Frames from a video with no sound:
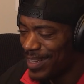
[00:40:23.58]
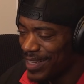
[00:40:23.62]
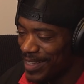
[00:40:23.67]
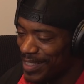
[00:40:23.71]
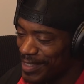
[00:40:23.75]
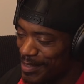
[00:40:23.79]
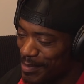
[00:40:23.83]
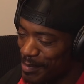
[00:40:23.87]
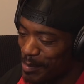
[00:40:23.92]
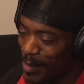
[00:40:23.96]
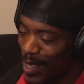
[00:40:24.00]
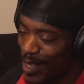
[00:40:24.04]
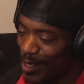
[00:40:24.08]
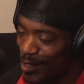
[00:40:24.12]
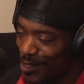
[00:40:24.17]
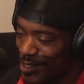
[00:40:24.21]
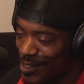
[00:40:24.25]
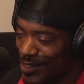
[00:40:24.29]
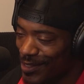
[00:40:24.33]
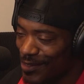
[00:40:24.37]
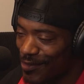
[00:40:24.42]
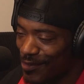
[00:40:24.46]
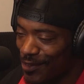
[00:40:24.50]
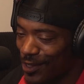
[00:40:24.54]
It's mad
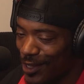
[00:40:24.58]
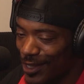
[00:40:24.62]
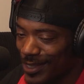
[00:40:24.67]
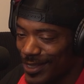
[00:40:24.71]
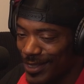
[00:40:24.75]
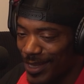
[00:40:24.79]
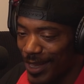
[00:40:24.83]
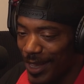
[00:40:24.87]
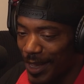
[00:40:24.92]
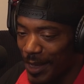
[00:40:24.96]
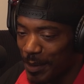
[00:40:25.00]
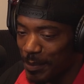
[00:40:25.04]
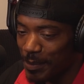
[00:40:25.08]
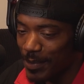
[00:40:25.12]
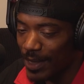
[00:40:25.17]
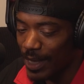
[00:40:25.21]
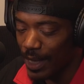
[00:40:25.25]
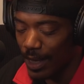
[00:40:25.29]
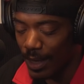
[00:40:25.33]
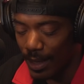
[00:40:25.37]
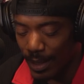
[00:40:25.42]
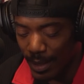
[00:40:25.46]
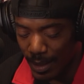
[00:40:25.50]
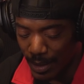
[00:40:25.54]
because the first time,
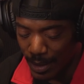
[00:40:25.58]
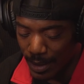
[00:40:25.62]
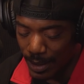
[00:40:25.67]
like,